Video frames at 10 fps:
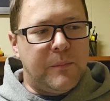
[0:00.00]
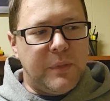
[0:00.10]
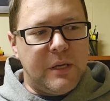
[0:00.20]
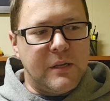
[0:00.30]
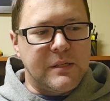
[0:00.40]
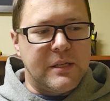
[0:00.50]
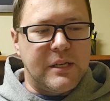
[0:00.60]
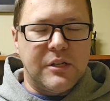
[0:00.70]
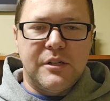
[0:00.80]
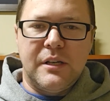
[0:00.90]
because
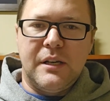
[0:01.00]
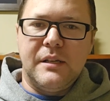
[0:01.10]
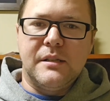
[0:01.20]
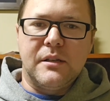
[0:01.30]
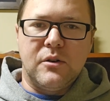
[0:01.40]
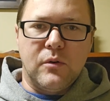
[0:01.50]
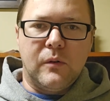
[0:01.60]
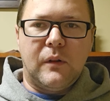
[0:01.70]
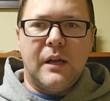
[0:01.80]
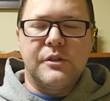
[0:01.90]
addiction is a
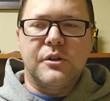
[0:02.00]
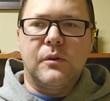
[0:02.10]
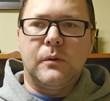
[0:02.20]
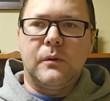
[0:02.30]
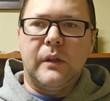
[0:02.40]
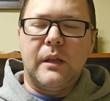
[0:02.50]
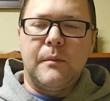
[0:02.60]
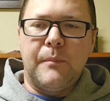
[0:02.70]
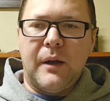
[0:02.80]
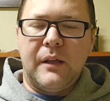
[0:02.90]
neurological
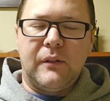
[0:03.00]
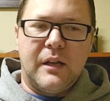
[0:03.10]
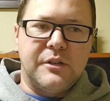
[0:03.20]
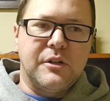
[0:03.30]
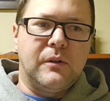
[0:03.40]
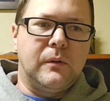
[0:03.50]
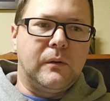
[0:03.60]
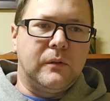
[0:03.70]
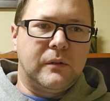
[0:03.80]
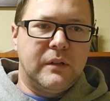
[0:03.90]
and
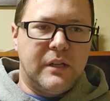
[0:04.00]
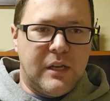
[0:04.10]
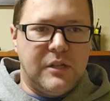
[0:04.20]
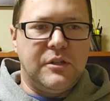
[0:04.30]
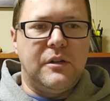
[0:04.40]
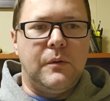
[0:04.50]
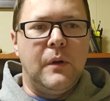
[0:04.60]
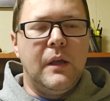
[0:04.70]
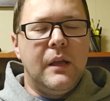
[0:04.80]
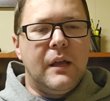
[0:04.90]
biological issue.
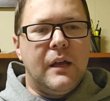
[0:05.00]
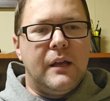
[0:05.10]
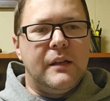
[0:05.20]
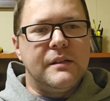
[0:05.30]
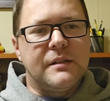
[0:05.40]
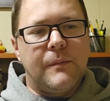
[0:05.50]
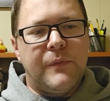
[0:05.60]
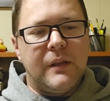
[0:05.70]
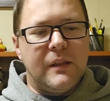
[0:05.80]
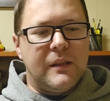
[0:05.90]
It is
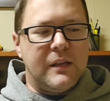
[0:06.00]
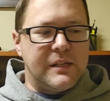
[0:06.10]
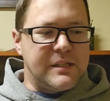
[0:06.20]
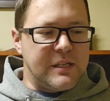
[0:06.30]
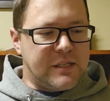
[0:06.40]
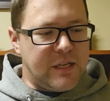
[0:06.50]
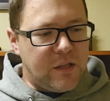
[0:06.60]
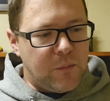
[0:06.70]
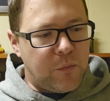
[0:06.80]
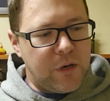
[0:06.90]
something that exists
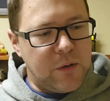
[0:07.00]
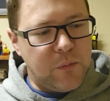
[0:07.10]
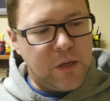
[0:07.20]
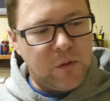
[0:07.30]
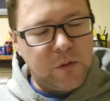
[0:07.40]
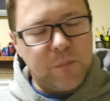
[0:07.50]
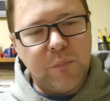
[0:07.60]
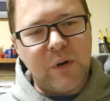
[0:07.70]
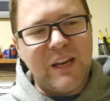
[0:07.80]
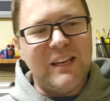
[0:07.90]
in the brain. We call it a
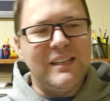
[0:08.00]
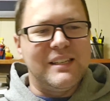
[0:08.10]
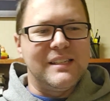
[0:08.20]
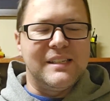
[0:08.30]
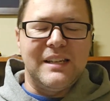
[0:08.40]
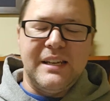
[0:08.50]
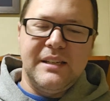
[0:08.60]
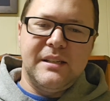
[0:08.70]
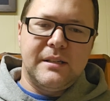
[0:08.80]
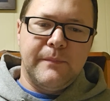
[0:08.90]
brain
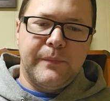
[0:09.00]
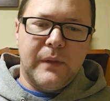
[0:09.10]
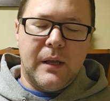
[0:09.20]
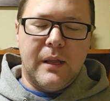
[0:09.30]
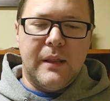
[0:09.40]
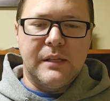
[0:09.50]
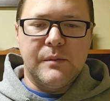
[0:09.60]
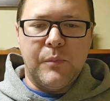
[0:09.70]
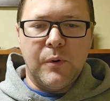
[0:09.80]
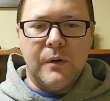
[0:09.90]
disease. That's
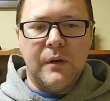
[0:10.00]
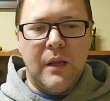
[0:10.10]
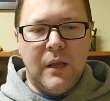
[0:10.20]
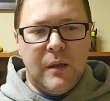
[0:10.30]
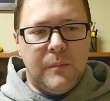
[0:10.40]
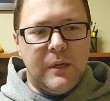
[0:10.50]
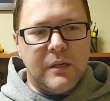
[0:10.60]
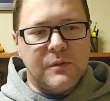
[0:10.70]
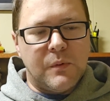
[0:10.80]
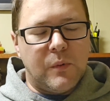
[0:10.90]
important
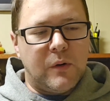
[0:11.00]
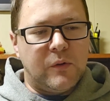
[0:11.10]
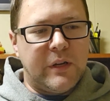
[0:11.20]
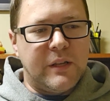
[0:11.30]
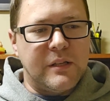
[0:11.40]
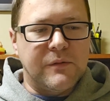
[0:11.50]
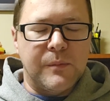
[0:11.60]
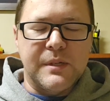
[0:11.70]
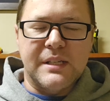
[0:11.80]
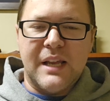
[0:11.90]
because we want to look at this
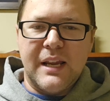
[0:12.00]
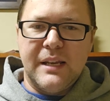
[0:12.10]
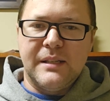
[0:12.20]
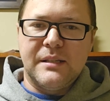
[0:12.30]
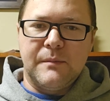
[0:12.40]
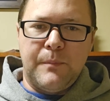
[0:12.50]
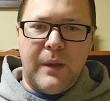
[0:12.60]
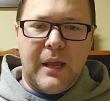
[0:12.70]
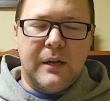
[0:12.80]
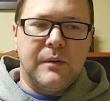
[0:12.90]
from a
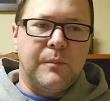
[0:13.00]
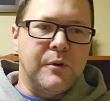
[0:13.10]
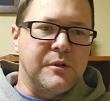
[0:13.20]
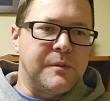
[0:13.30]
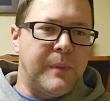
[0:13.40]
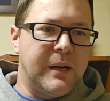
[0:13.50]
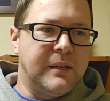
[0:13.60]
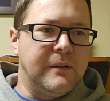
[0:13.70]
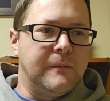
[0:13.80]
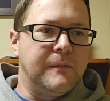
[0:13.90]
science-backed
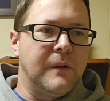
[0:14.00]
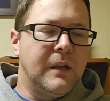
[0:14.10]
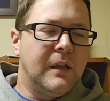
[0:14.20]
perspective,